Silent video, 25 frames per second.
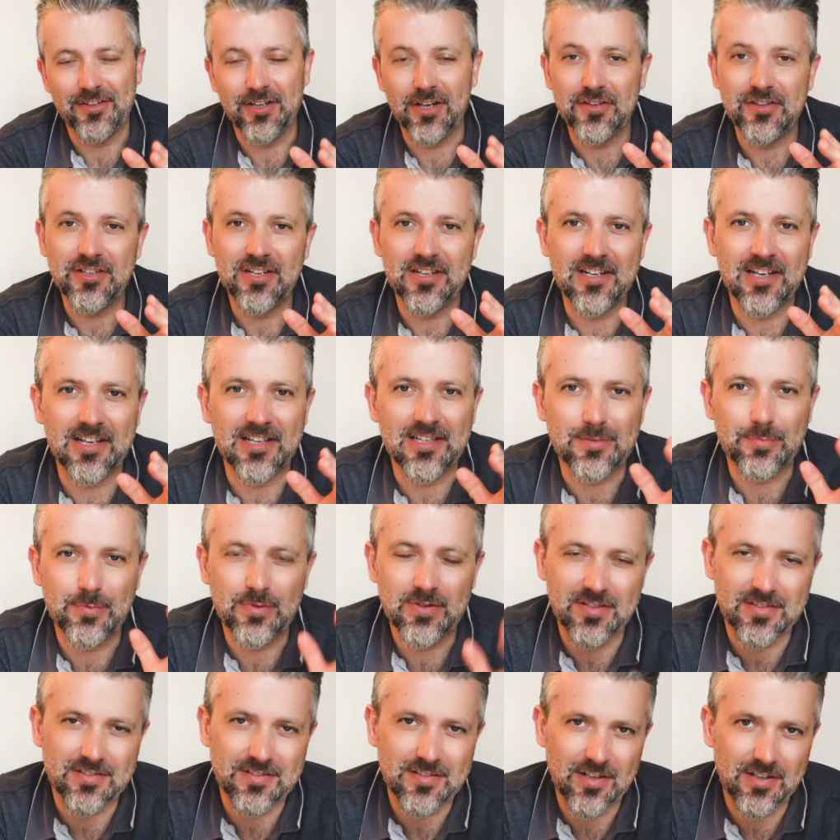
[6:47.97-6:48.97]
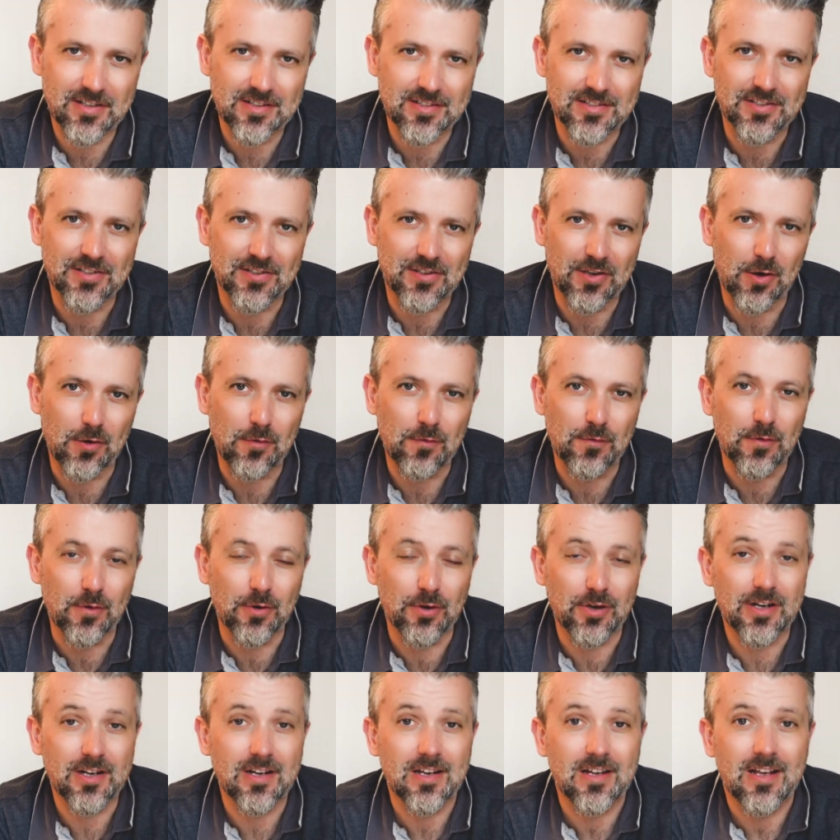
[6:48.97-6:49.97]
Nonetheless, we decided to go
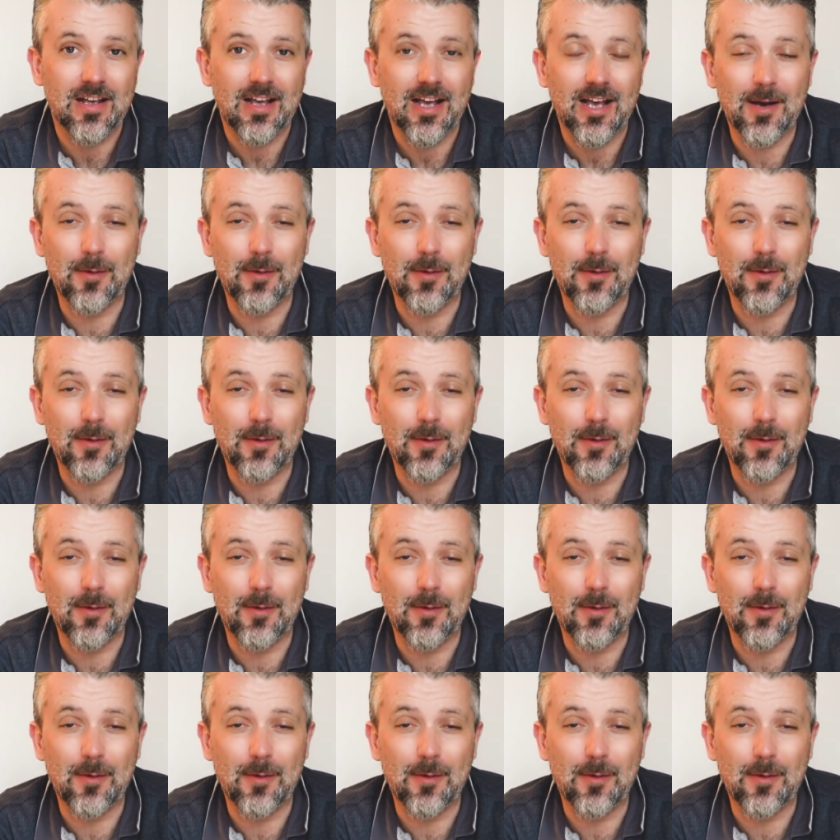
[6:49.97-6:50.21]
for it,